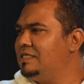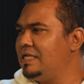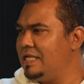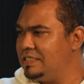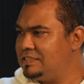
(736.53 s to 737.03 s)

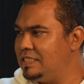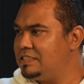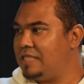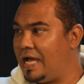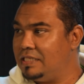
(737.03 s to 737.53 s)
Real estate
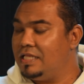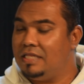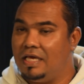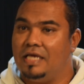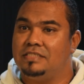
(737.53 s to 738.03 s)
started
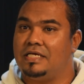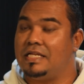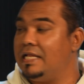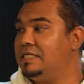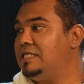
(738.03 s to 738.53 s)
there as a
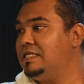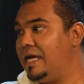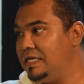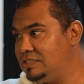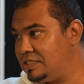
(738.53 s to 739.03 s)
real estate
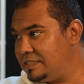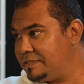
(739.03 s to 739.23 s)
agent.